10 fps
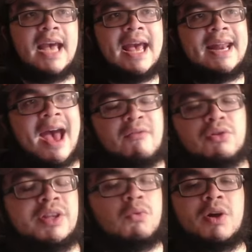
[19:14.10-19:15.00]
and have
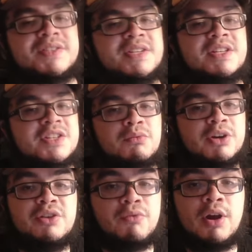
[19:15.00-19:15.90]
only one season
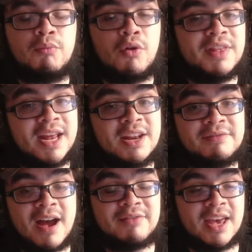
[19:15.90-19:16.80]
when you've won more than
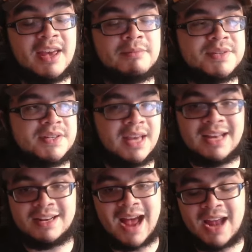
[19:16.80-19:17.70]
85 games,
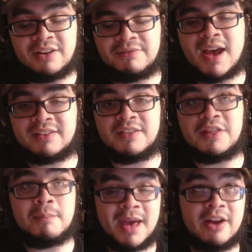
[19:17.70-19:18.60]
89 in fact, and then
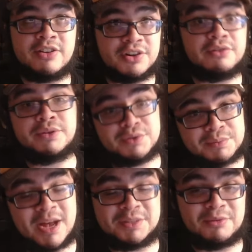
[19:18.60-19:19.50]
the manager who was
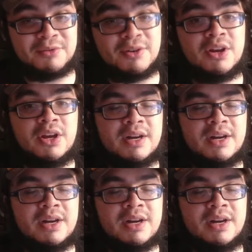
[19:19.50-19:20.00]
responsible for,